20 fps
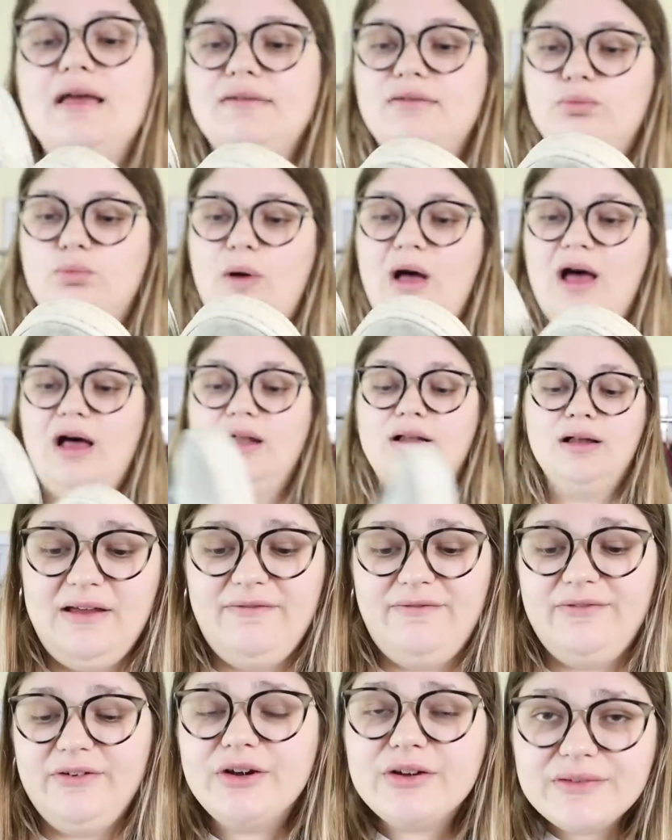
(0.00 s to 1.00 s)
as well. And
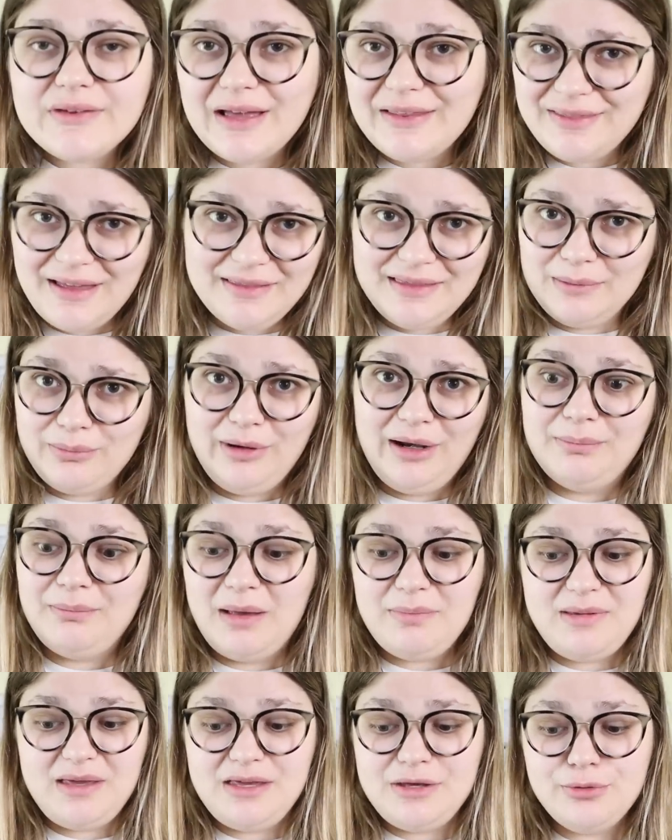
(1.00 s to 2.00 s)
at first I thought the brand
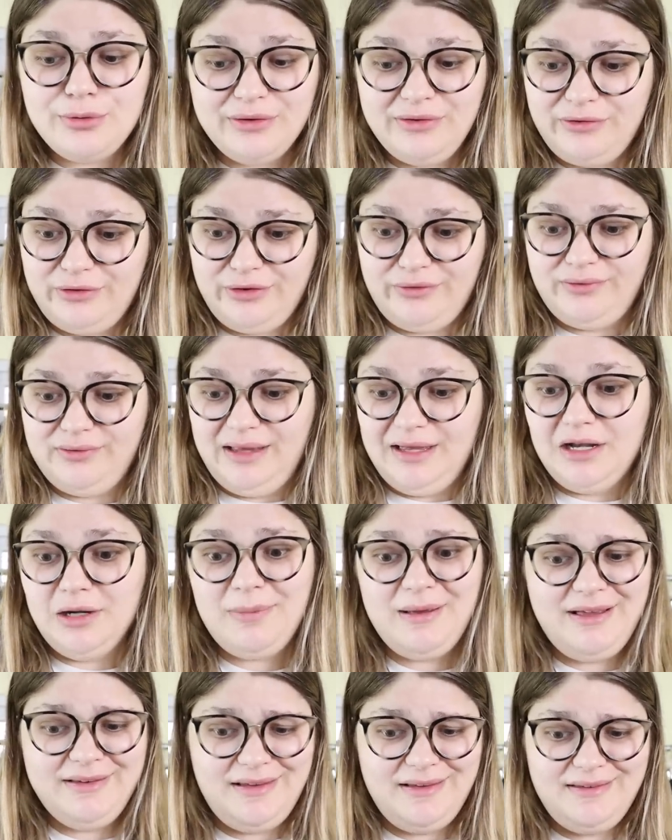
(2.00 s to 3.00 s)
might be You Can Surf Later
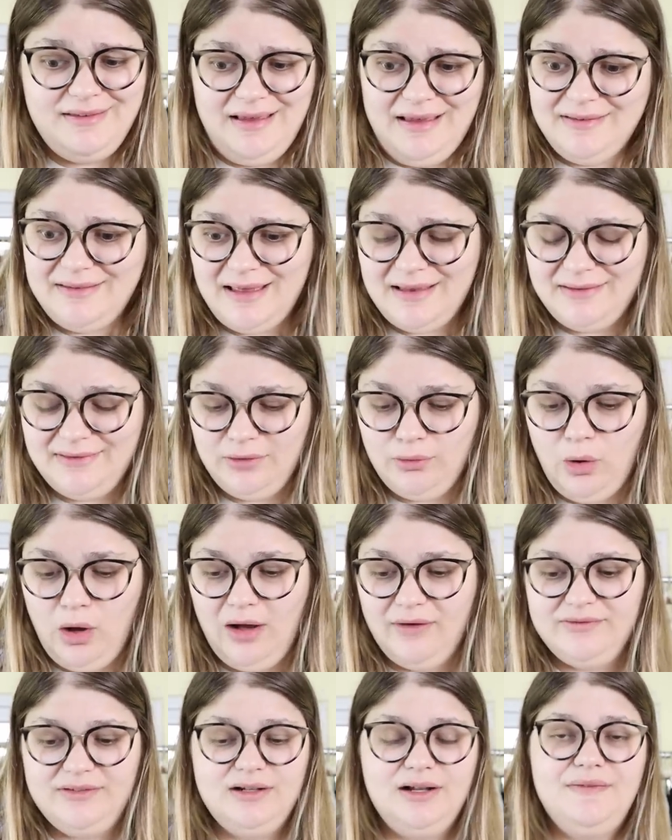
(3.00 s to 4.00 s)
because it says that so
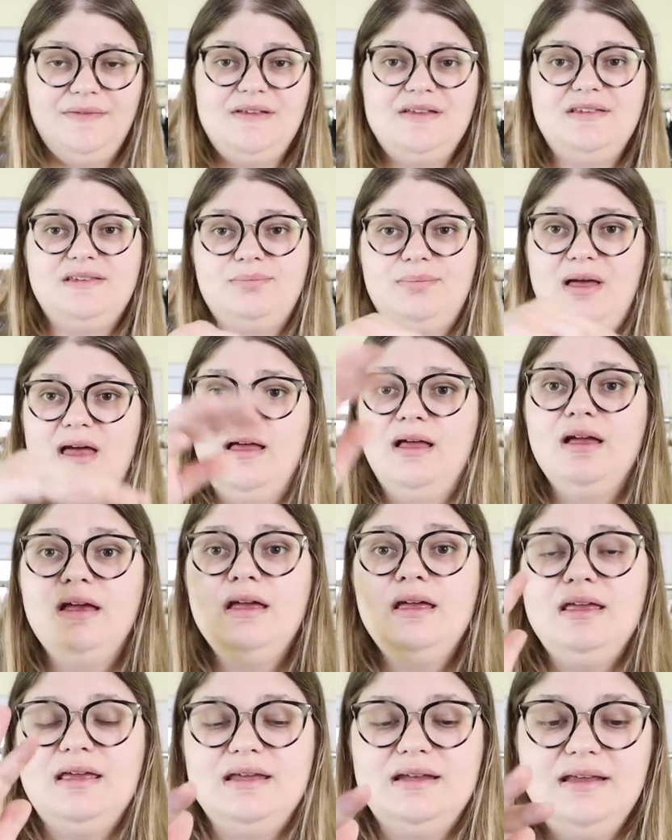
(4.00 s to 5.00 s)
often on these, but
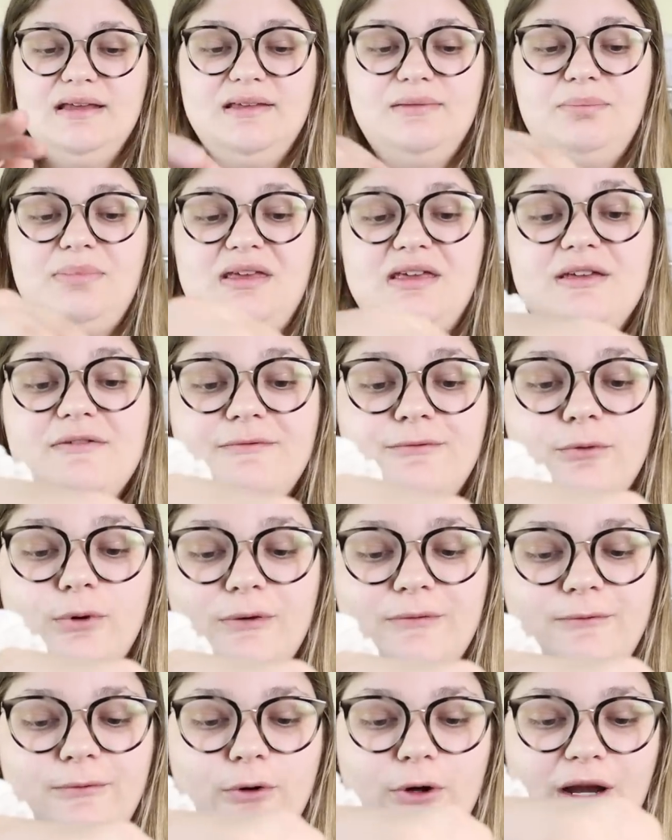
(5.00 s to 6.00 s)
it is
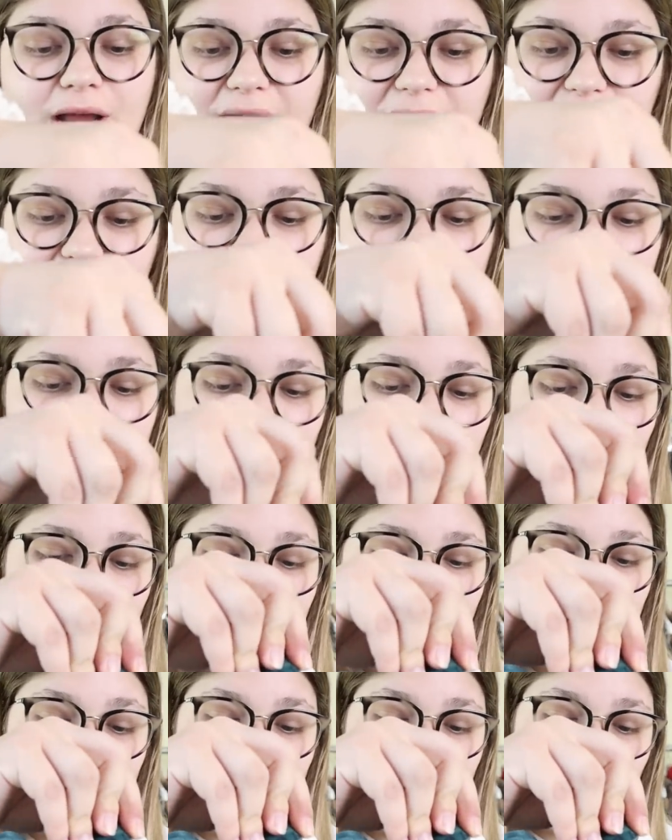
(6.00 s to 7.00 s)
P448.
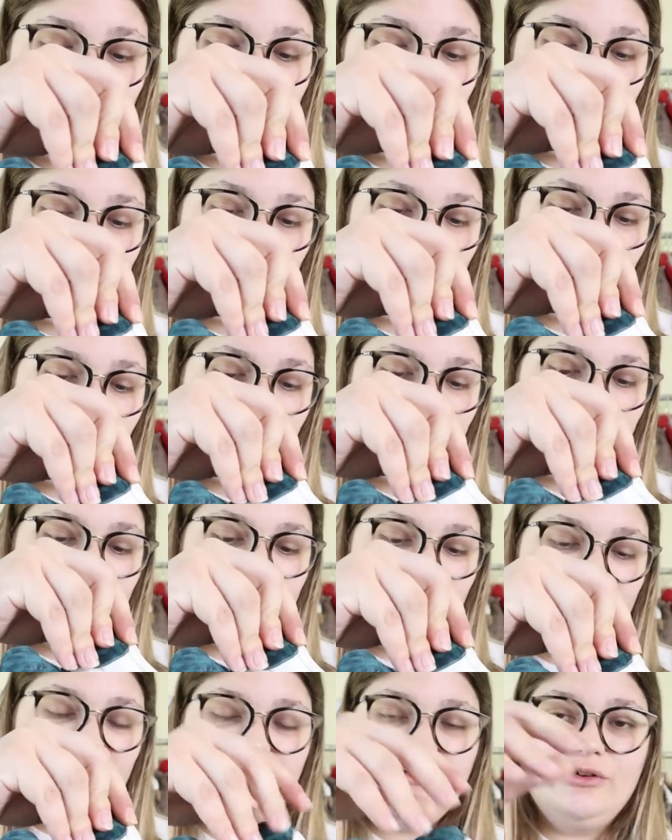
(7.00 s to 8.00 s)
These are in a European size